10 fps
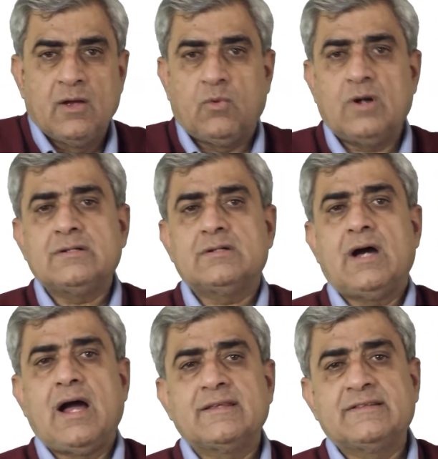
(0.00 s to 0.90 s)

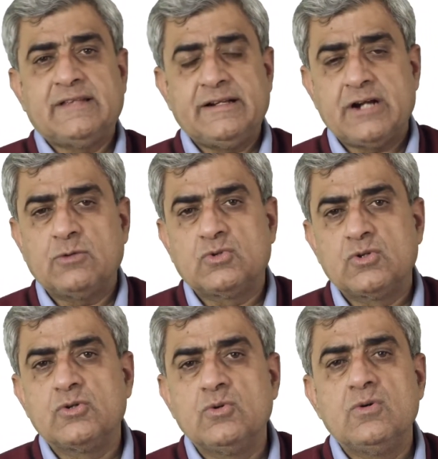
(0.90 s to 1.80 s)
What I set out
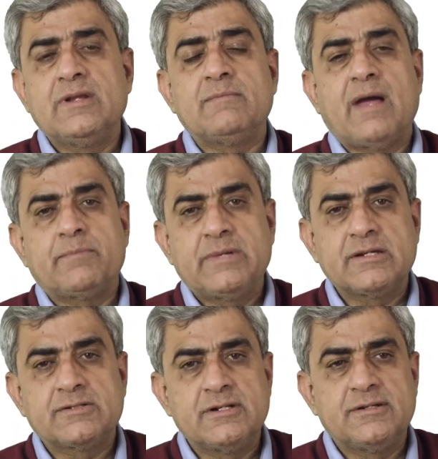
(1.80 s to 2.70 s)
to do in my
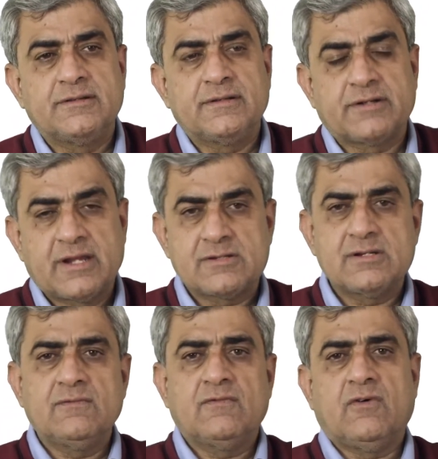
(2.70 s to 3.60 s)
PhD
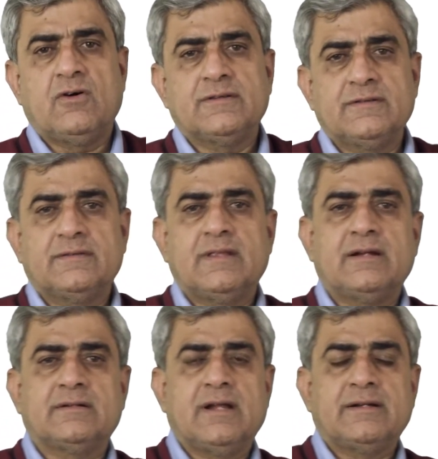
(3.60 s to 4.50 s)
dissertation was
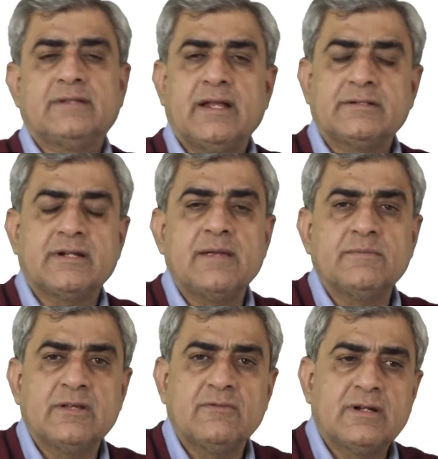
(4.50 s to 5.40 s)
that at that
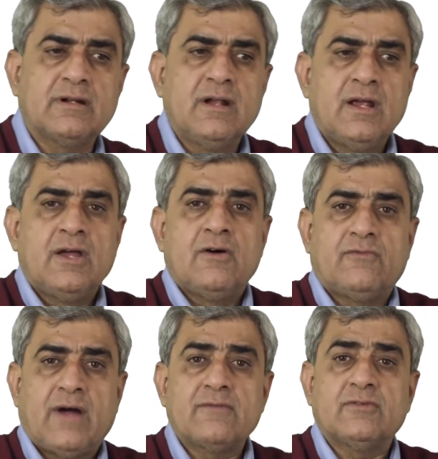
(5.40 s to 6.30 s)
time there were
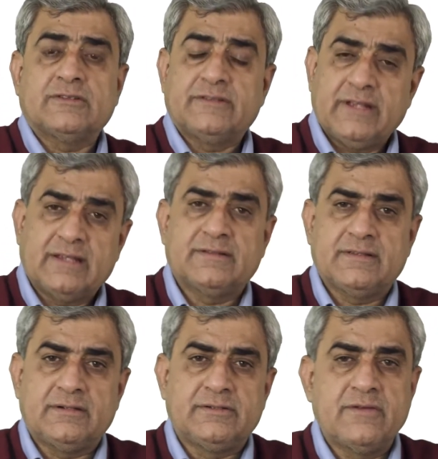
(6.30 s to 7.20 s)
5 or 6
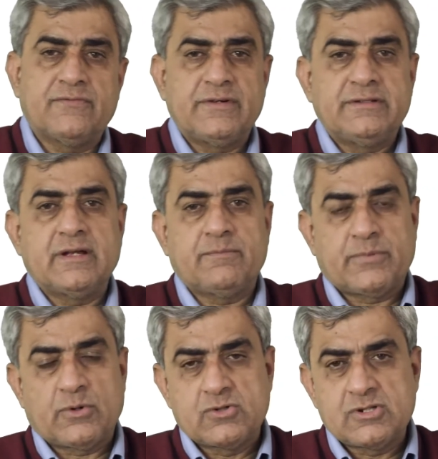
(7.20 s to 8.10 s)
different
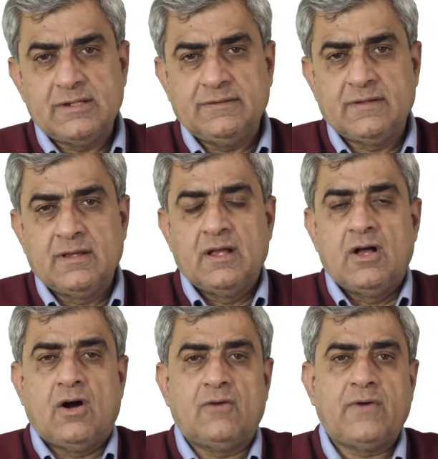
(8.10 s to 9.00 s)
approaches
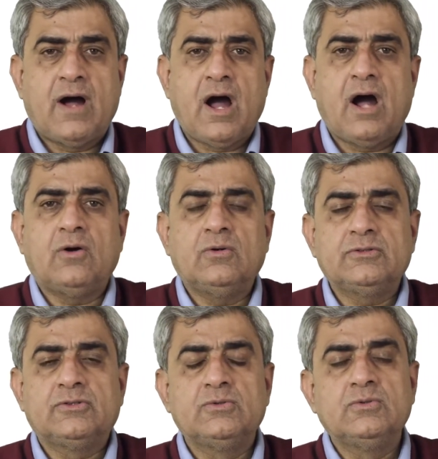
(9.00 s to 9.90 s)
of
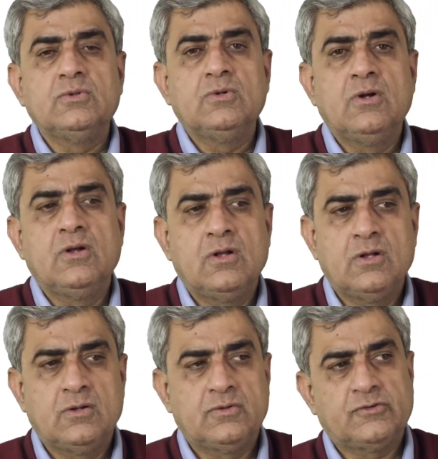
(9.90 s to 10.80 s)
how to
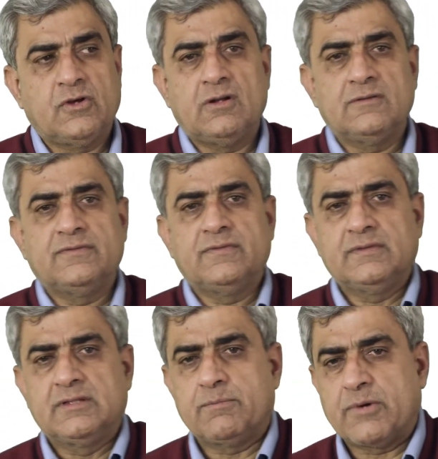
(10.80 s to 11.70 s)

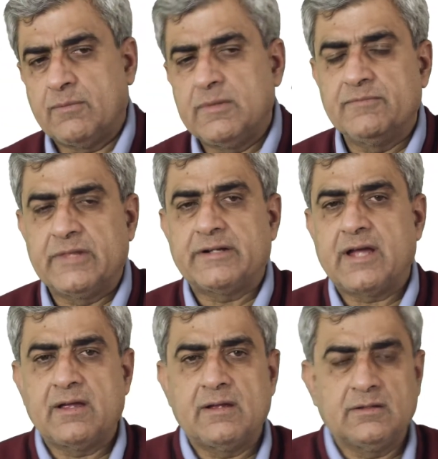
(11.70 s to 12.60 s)
solve the problem
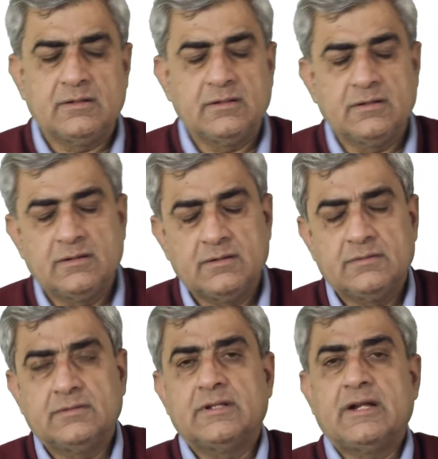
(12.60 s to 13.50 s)

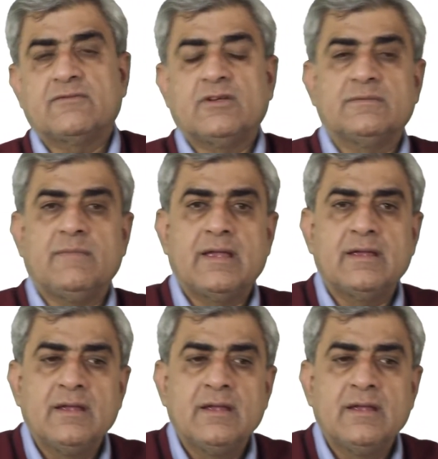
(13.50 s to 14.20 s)
that was my